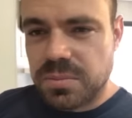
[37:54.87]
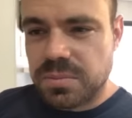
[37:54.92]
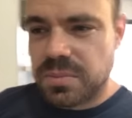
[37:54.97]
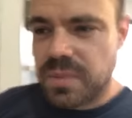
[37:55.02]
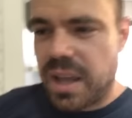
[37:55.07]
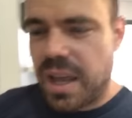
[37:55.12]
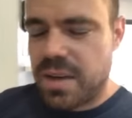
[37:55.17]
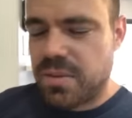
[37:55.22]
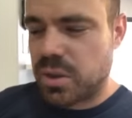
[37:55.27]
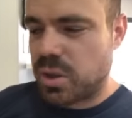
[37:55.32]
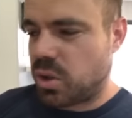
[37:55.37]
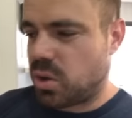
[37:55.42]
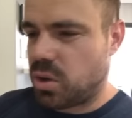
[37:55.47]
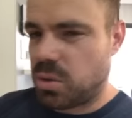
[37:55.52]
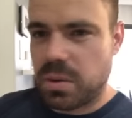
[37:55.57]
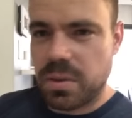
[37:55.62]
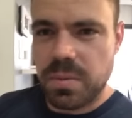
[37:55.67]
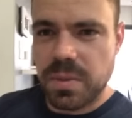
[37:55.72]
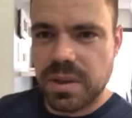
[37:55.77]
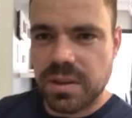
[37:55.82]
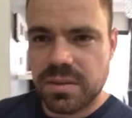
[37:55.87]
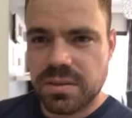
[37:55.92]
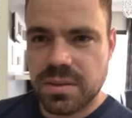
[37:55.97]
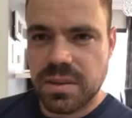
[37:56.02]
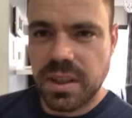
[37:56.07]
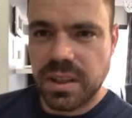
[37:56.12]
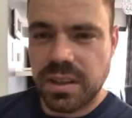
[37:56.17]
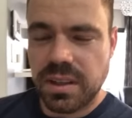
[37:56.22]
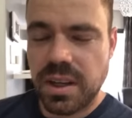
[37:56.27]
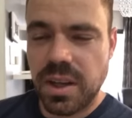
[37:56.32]
have a girl with me
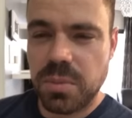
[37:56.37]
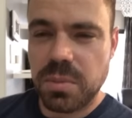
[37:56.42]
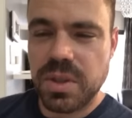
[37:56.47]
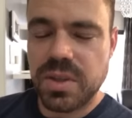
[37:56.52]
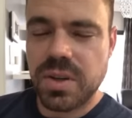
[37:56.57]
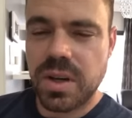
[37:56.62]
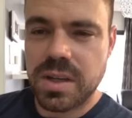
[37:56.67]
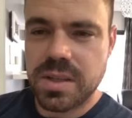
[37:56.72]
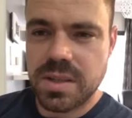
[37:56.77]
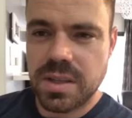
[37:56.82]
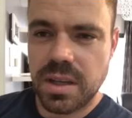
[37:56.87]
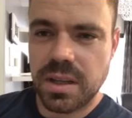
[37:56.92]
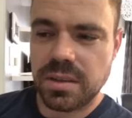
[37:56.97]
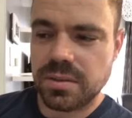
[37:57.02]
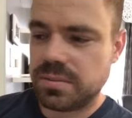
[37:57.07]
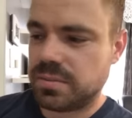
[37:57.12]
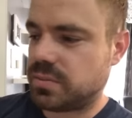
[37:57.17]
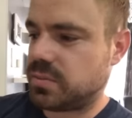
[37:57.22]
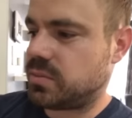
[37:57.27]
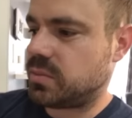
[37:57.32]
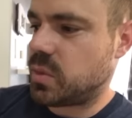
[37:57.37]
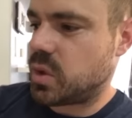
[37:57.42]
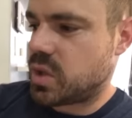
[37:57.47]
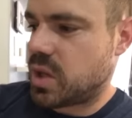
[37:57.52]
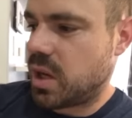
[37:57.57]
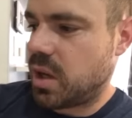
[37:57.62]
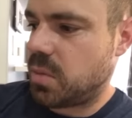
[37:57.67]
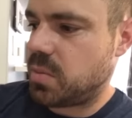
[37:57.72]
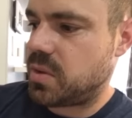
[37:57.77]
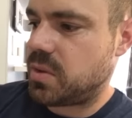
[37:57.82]
that can help me translate, which
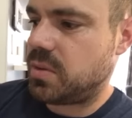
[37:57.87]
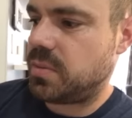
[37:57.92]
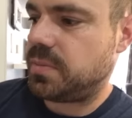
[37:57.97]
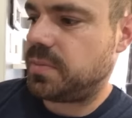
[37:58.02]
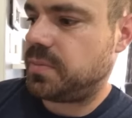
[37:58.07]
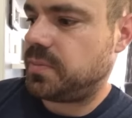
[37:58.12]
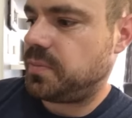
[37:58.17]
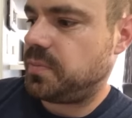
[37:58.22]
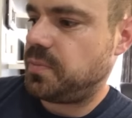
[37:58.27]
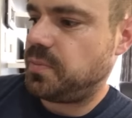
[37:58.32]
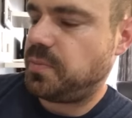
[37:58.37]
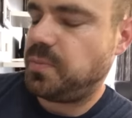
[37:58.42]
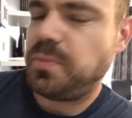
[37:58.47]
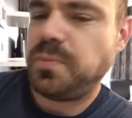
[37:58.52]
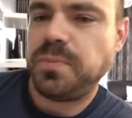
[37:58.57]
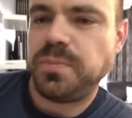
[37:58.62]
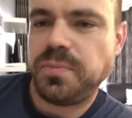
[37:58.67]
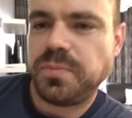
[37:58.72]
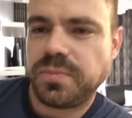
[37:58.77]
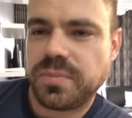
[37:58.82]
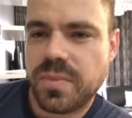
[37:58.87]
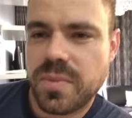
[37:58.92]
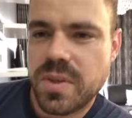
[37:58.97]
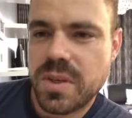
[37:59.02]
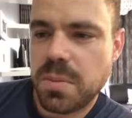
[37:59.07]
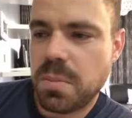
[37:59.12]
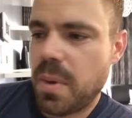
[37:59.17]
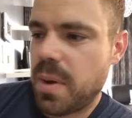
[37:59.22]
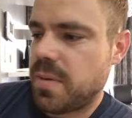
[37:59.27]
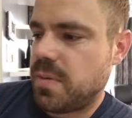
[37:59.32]
helps.
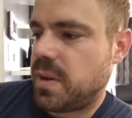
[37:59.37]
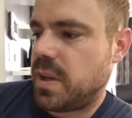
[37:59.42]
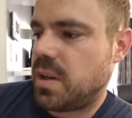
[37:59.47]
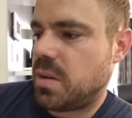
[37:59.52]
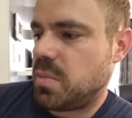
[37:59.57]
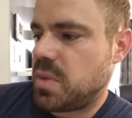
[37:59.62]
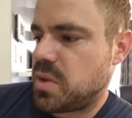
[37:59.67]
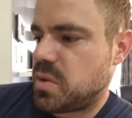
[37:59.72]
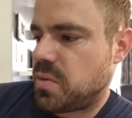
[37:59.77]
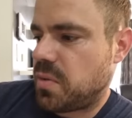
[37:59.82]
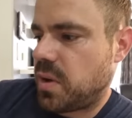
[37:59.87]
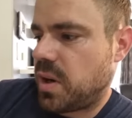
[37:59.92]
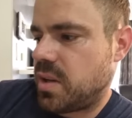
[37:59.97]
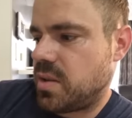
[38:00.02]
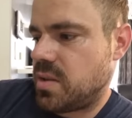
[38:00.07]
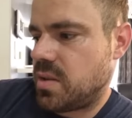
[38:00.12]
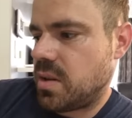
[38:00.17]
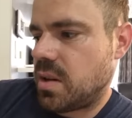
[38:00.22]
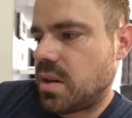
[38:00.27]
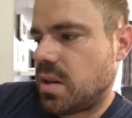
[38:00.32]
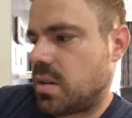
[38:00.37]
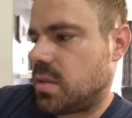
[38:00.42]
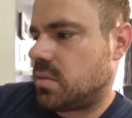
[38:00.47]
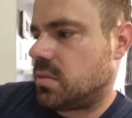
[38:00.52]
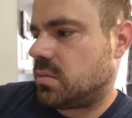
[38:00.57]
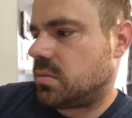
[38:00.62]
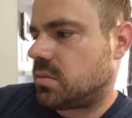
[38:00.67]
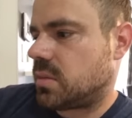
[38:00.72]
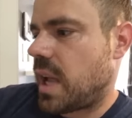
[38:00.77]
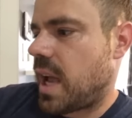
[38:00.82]
Some of my Vietnamese friends are
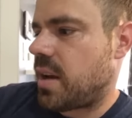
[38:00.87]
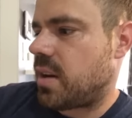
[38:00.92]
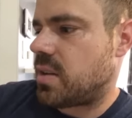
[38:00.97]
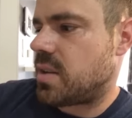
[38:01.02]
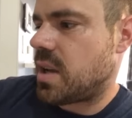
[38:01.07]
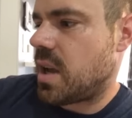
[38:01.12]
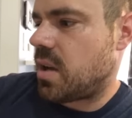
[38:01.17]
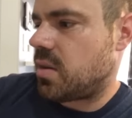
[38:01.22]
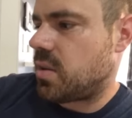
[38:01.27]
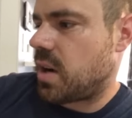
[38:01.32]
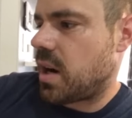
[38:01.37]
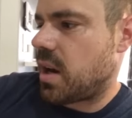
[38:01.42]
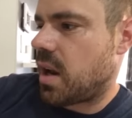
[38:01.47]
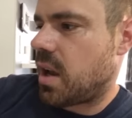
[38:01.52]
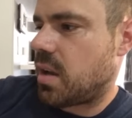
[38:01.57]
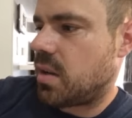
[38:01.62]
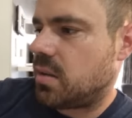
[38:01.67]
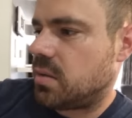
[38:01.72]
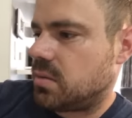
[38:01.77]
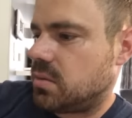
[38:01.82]
out of town right now,